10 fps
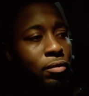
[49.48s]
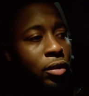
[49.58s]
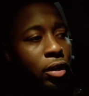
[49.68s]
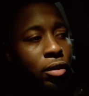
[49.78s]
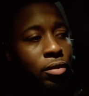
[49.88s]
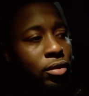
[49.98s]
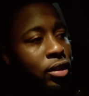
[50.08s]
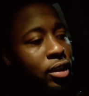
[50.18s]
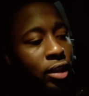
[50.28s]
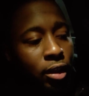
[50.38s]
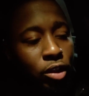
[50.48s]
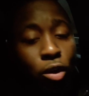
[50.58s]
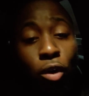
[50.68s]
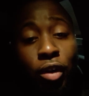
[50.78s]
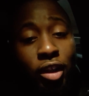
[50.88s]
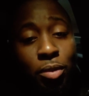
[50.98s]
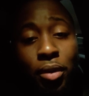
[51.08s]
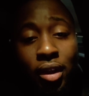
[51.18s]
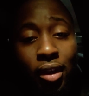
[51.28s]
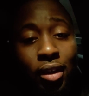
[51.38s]
the story is
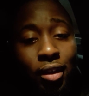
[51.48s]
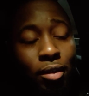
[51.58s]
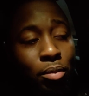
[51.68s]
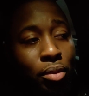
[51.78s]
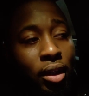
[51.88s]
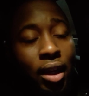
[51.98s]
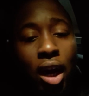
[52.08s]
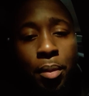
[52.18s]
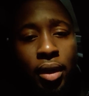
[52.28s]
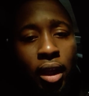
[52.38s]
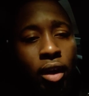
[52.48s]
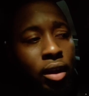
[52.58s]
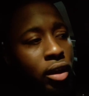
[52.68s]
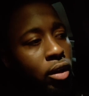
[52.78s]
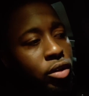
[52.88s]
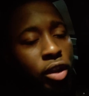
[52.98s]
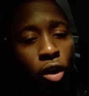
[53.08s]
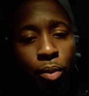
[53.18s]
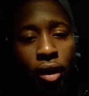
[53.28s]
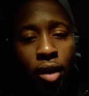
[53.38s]
pretty common now.
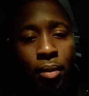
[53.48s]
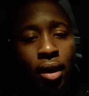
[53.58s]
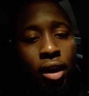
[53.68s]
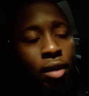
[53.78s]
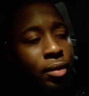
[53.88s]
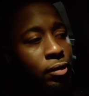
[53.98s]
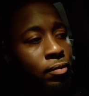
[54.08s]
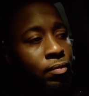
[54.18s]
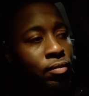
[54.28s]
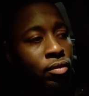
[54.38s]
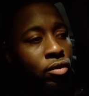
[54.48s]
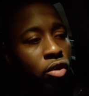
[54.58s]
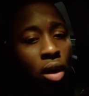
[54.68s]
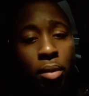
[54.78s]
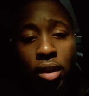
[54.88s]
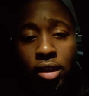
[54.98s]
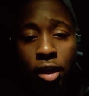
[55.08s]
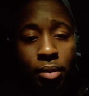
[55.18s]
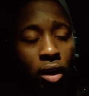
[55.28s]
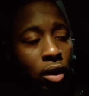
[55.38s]
Single parent mom and grandmother's
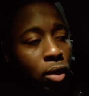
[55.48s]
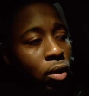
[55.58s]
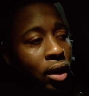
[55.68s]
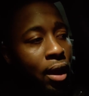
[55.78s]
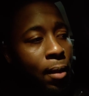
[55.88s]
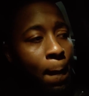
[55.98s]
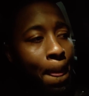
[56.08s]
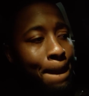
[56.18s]
helped out a whole lot.